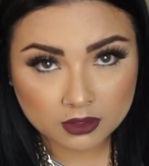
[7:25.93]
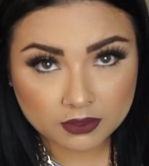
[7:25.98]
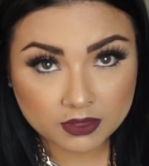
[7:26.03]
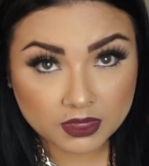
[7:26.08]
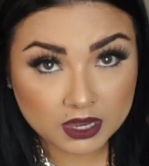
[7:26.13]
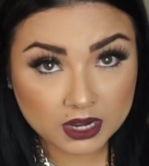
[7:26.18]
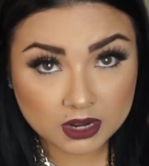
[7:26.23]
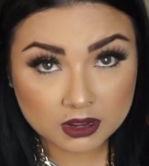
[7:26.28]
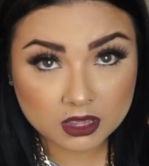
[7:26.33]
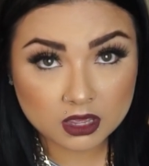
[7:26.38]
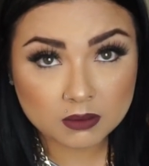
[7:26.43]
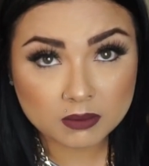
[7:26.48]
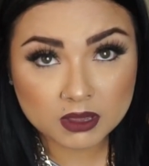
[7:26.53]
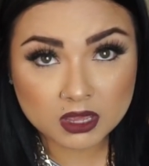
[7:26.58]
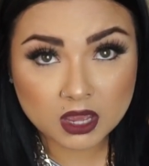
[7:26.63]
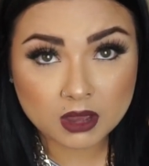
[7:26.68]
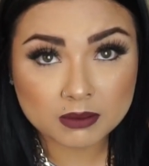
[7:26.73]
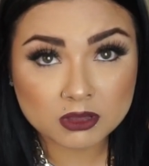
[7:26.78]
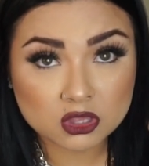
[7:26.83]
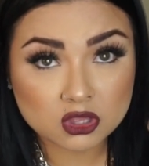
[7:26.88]
that it could
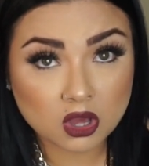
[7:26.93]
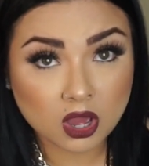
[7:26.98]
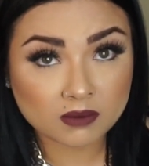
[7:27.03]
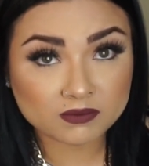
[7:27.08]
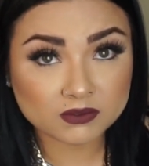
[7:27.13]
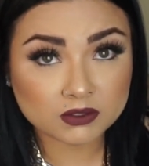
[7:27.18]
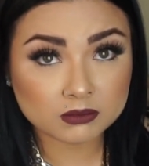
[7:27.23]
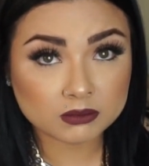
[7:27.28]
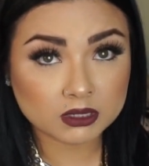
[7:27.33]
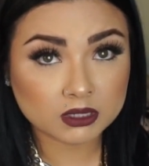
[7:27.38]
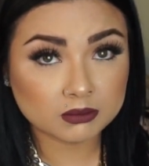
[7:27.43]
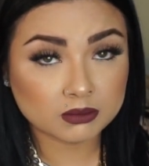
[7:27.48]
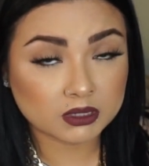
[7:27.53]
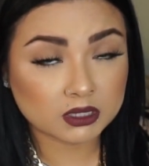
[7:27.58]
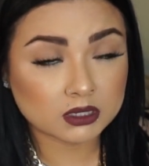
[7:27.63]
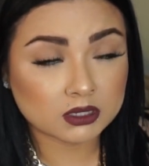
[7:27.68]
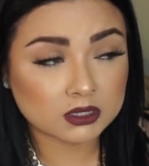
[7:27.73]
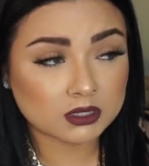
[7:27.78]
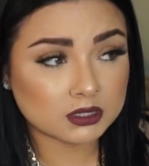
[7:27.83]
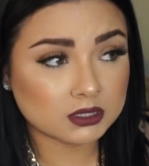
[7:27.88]
become a job for me
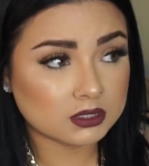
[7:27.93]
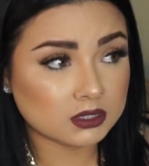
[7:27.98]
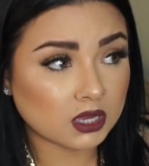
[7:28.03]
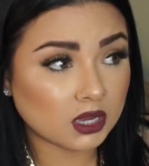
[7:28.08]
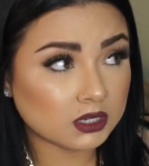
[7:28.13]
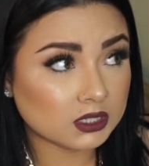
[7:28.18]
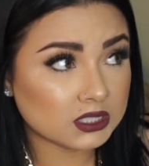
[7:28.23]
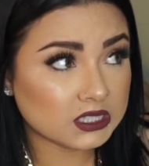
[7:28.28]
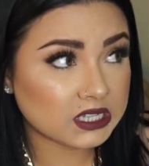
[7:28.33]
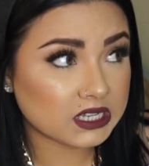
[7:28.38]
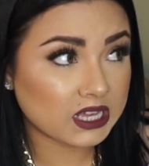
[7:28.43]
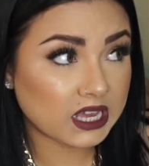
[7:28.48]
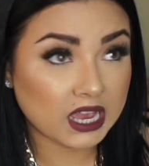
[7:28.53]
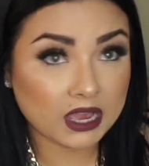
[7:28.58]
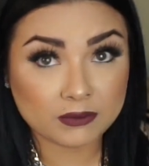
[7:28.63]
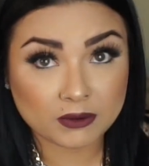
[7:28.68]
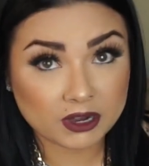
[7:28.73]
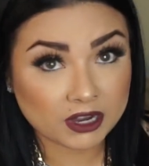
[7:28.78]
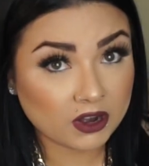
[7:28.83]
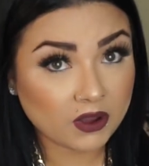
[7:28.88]
because honestly
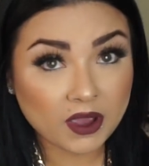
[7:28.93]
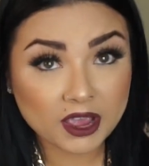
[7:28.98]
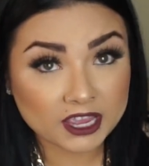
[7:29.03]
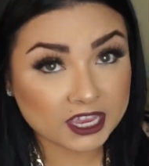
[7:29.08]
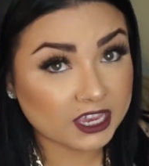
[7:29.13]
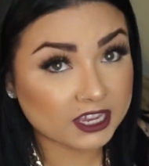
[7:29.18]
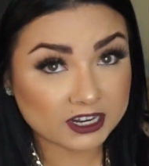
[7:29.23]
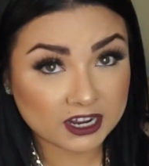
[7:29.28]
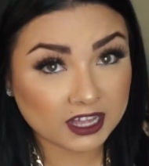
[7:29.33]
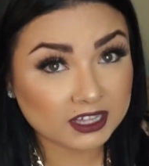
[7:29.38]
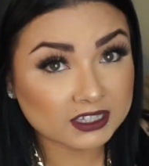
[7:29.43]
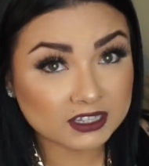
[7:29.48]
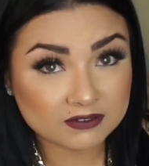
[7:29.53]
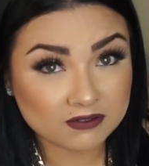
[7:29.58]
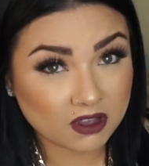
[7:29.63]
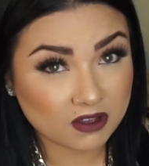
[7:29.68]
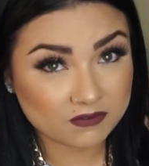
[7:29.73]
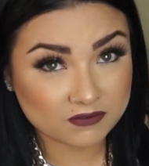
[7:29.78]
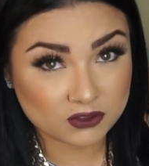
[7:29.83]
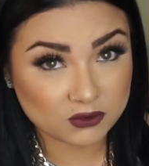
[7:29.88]
uh, right now I cannot live
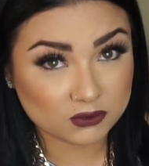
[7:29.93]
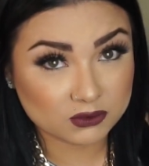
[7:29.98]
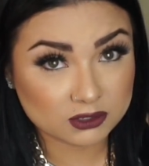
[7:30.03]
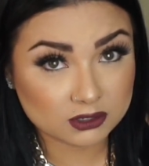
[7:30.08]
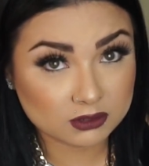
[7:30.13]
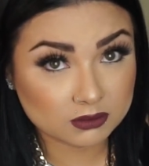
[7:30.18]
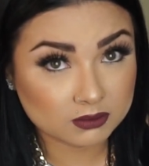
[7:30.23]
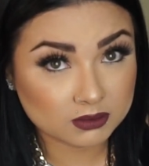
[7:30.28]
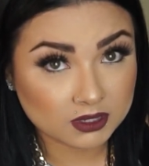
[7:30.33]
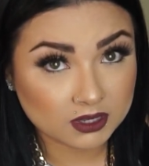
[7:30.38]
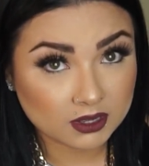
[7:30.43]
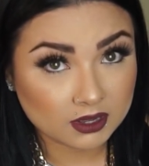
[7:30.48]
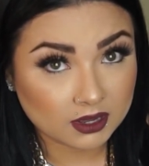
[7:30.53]
off YouTube